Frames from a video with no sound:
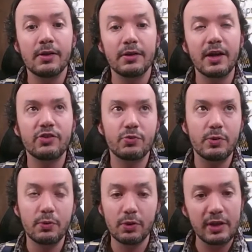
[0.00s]
Next,
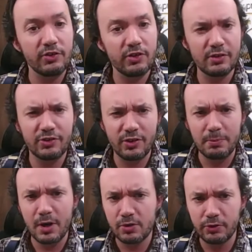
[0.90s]
we release it. In some
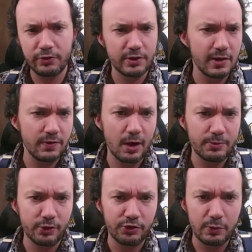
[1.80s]
models for
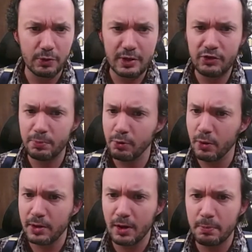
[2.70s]
DevOps, you'll see release
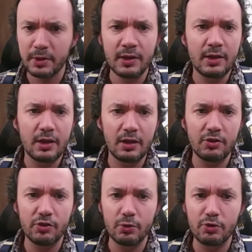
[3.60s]
broken up
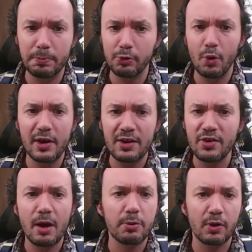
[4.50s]
into deploy and
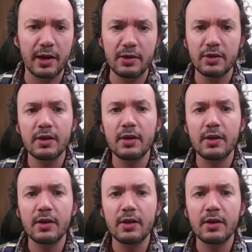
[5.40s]
operate.